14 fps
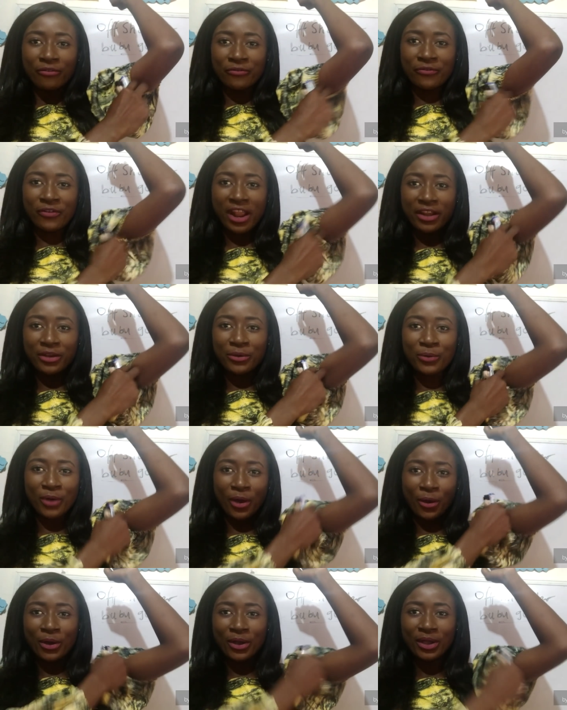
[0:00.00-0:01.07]
very
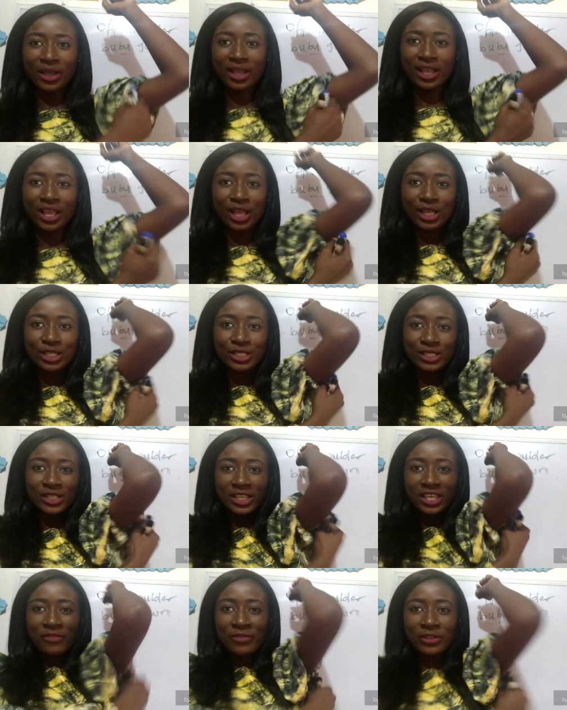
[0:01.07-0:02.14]
well
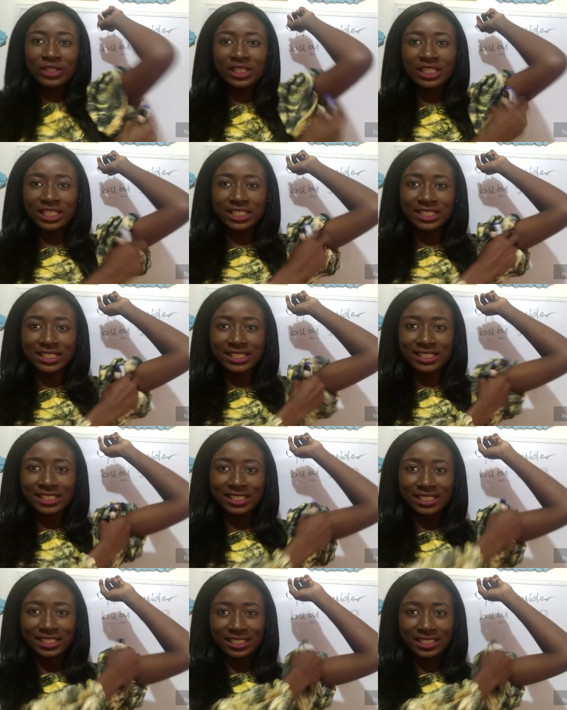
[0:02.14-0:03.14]
to give you this.